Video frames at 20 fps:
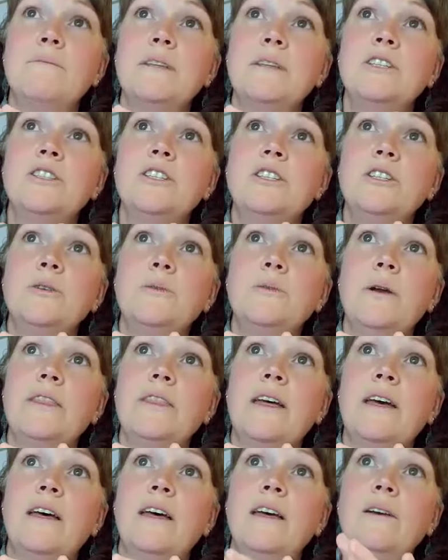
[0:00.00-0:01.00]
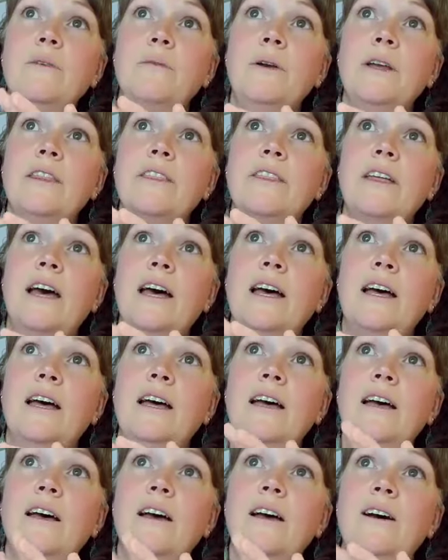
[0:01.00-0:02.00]
it something to do with
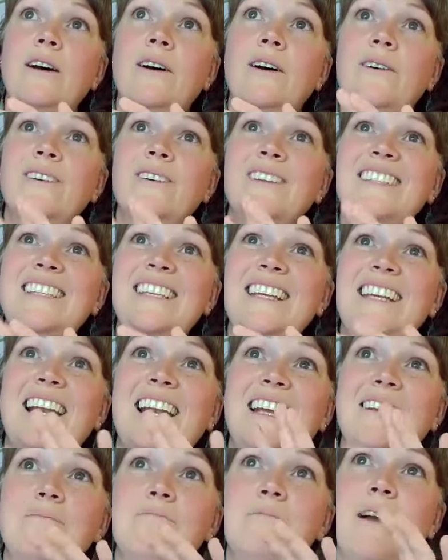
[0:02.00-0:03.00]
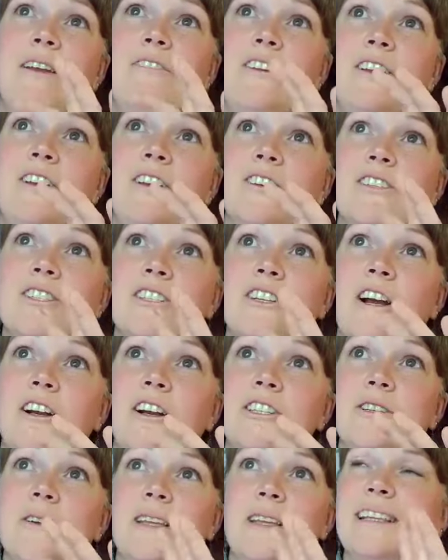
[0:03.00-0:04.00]
oh, see, and I my fingers
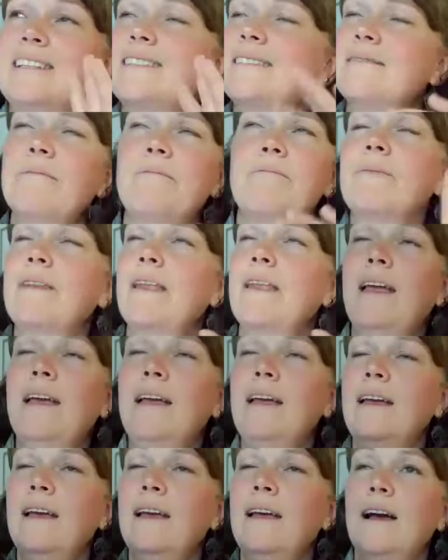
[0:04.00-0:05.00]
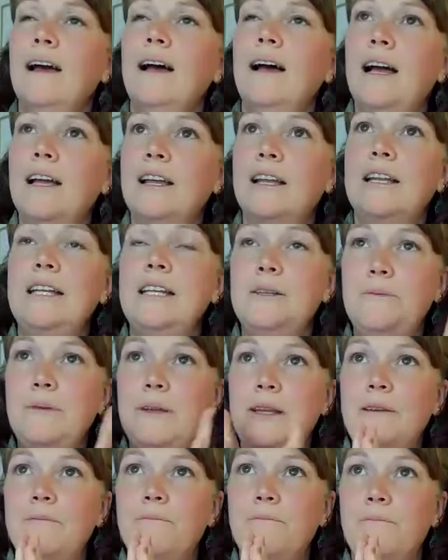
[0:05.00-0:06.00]
start doing this. I
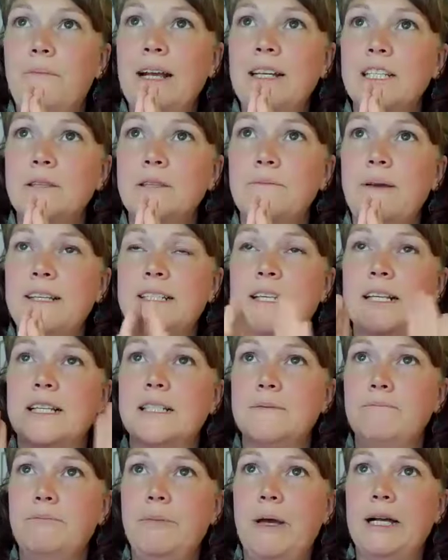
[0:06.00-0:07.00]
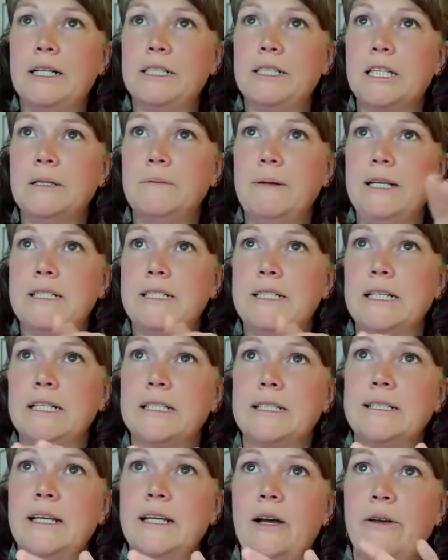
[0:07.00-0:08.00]
need to be back to the basics, back to the
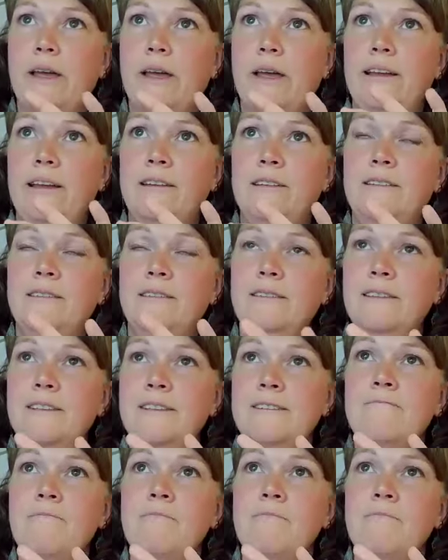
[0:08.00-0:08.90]
basics. Okay.